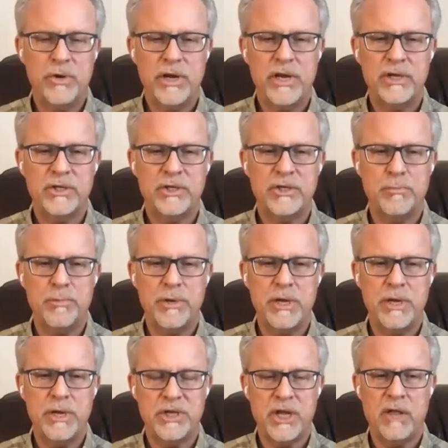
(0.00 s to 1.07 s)
The trick is to
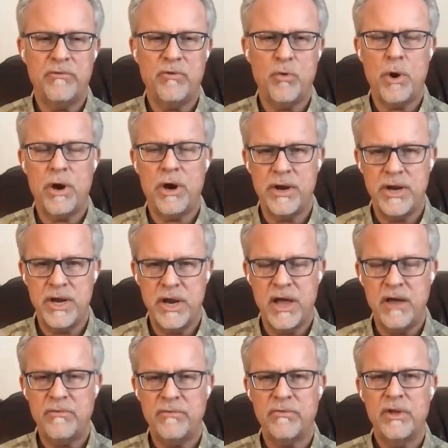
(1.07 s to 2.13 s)
be self-aware
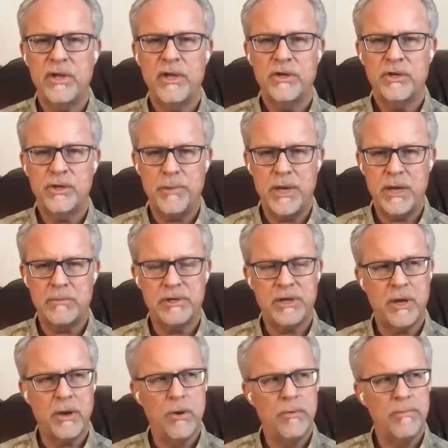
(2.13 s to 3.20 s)
enough to be
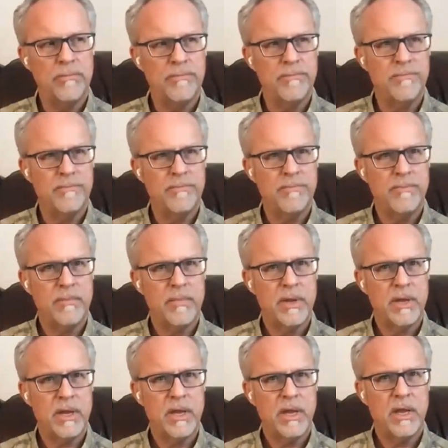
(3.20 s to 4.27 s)
able to go,
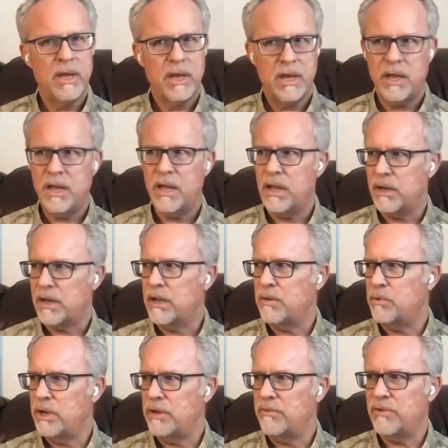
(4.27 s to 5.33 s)
I
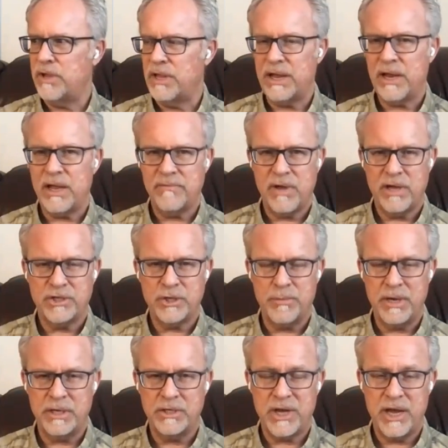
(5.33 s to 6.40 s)
can really feel like I've got
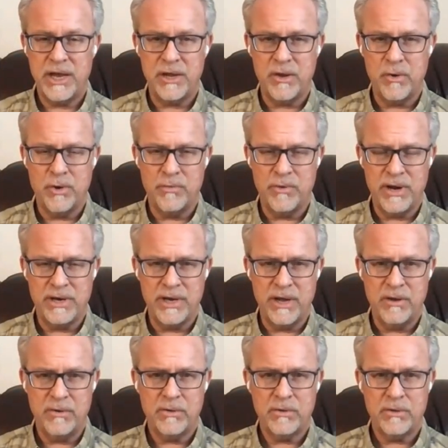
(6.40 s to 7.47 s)
some anxiety going right
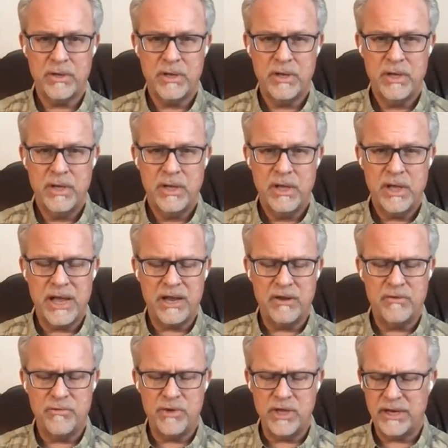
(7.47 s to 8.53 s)
now. I
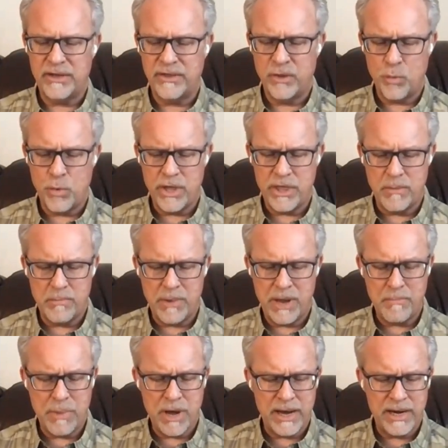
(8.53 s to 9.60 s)
can feel it in the way that
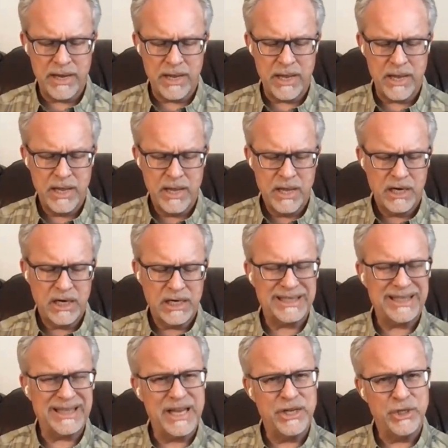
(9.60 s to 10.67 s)
my body
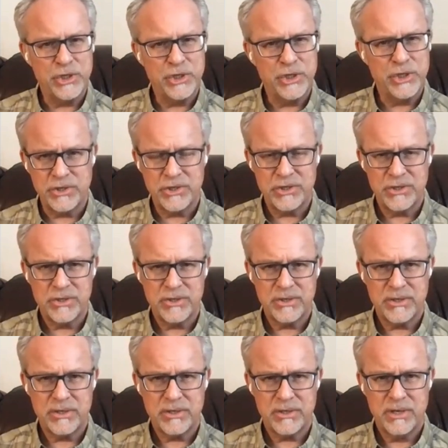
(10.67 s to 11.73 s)

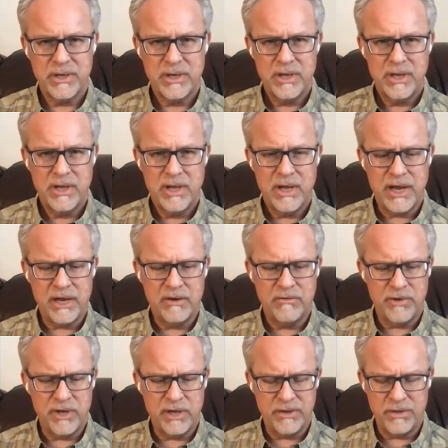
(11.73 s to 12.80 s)
clenches. I
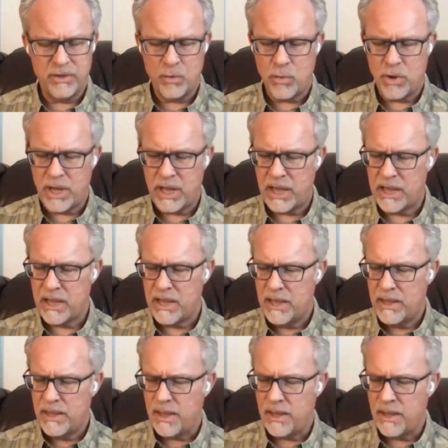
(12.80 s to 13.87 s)
can feel it in the way
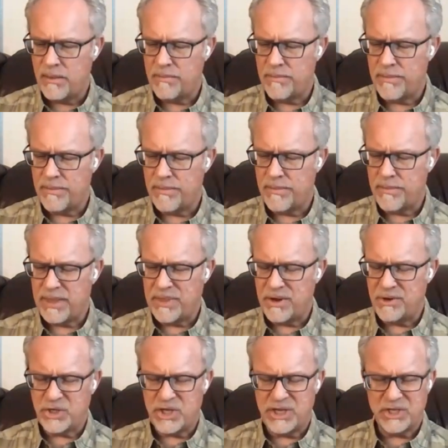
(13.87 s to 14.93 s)

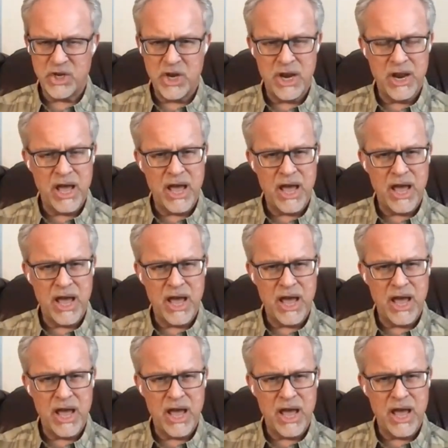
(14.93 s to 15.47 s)
that there's this